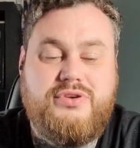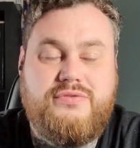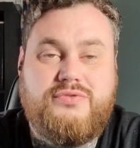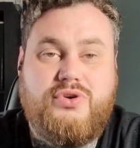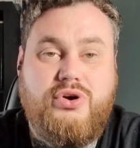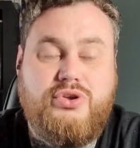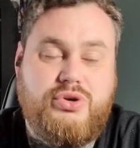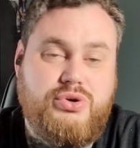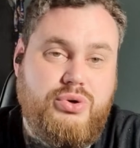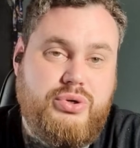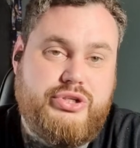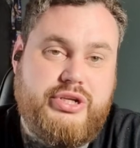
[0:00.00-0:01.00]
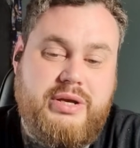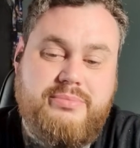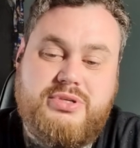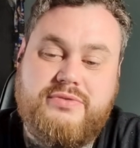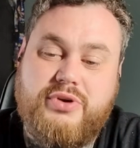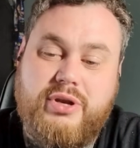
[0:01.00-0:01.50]
You've got your core
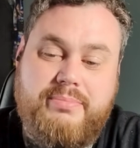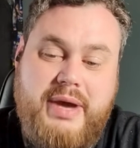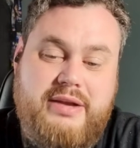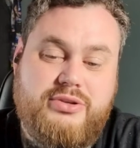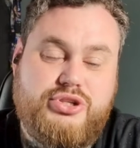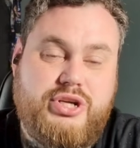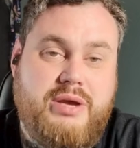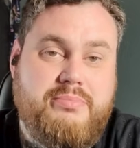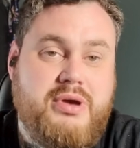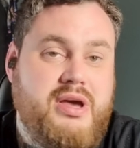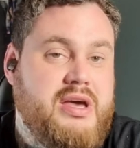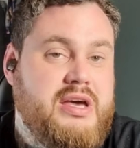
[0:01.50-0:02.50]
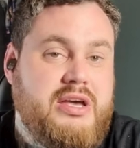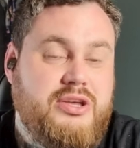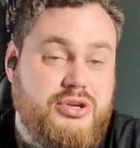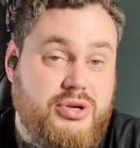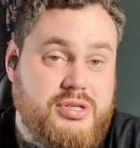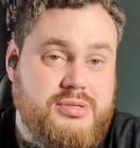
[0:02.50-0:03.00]
ships, you've got a battleship,
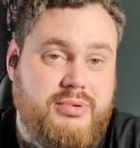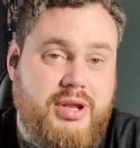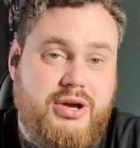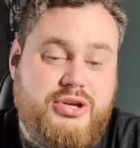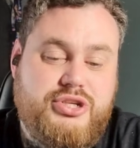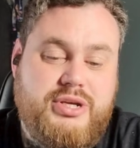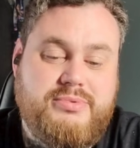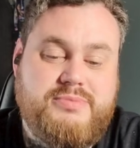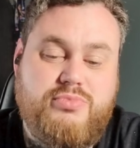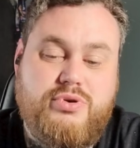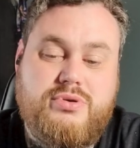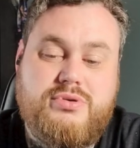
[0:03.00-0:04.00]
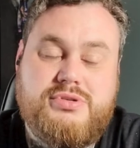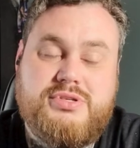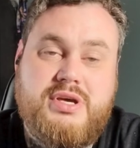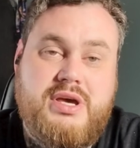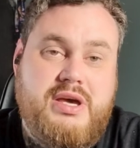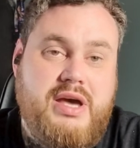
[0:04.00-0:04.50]
you've got some light ship
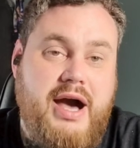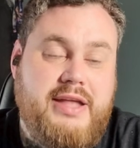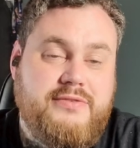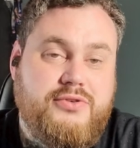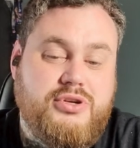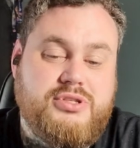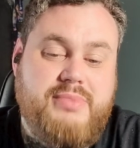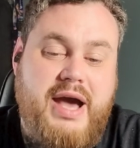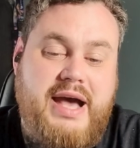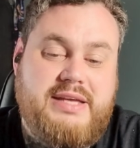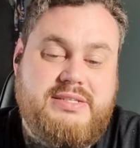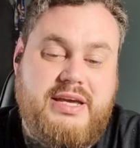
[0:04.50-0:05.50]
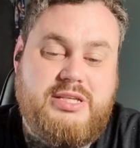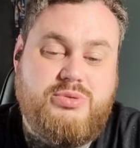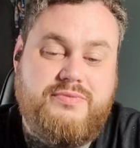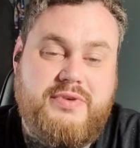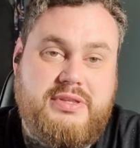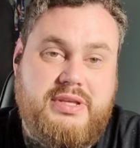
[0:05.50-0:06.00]
sprues, and you've got some assets
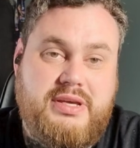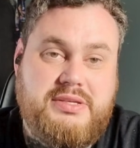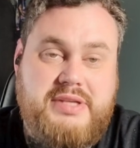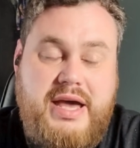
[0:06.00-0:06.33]
within these.